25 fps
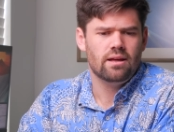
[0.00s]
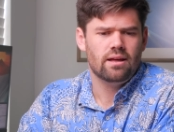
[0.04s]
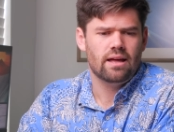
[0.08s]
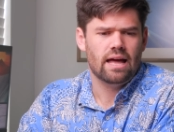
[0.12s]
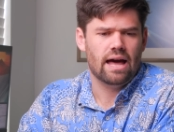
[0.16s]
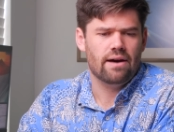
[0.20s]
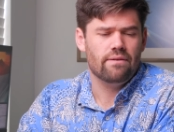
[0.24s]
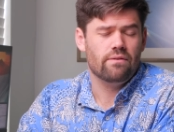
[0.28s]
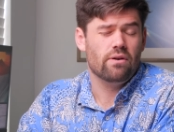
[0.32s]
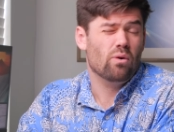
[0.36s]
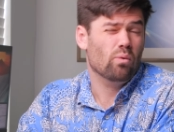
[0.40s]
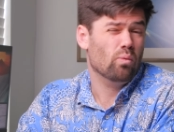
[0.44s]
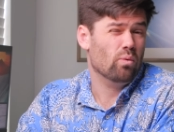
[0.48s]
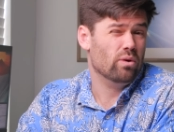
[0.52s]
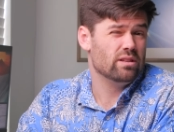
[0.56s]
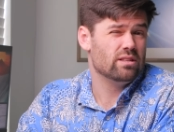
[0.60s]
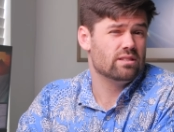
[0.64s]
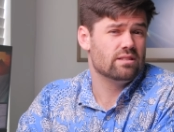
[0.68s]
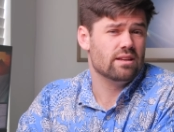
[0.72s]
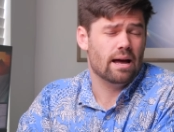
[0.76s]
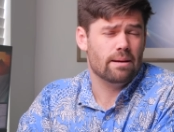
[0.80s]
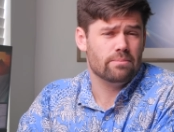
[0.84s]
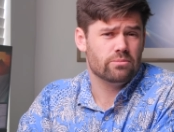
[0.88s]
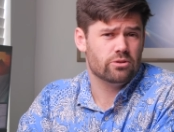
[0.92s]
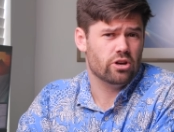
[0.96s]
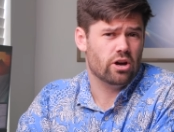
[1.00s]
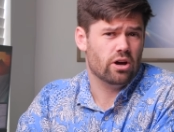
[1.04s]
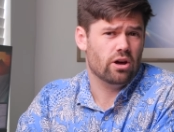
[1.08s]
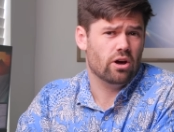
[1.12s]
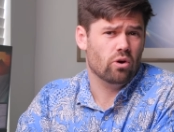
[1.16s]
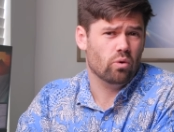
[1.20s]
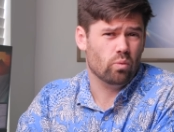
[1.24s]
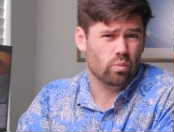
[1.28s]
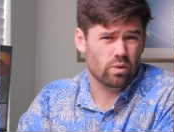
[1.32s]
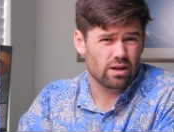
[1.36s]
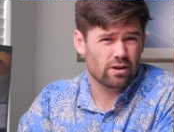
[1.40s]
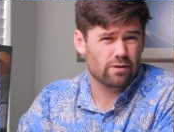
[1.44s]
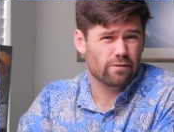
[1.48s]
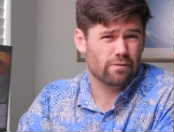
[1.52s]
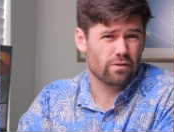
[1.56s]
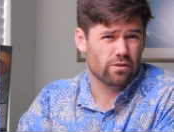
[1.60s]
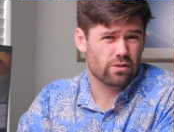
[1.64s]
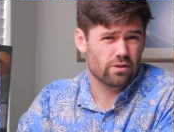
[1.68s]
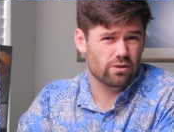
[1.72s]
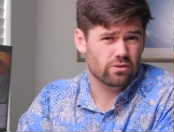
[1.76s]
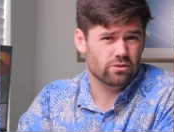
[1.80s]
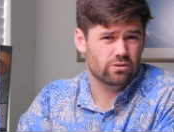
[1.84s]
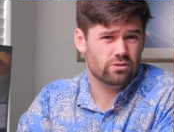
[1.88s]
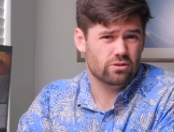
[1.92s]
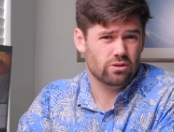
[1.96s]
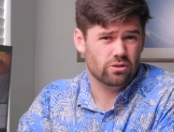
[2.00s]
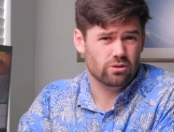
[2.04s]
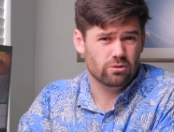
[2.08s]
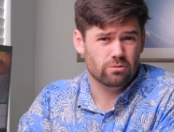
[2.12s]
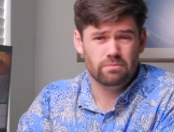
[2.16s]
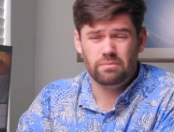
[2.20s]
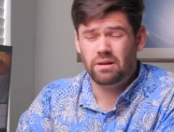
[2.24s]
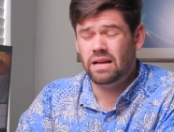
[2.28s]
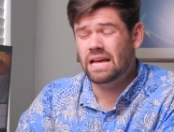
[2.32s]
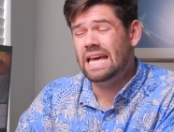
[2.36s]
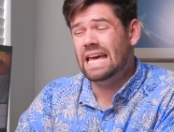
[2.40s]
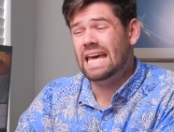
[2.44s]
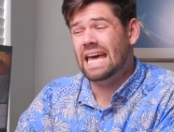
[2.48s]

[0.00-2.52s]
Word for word: have one snapshot a week for those two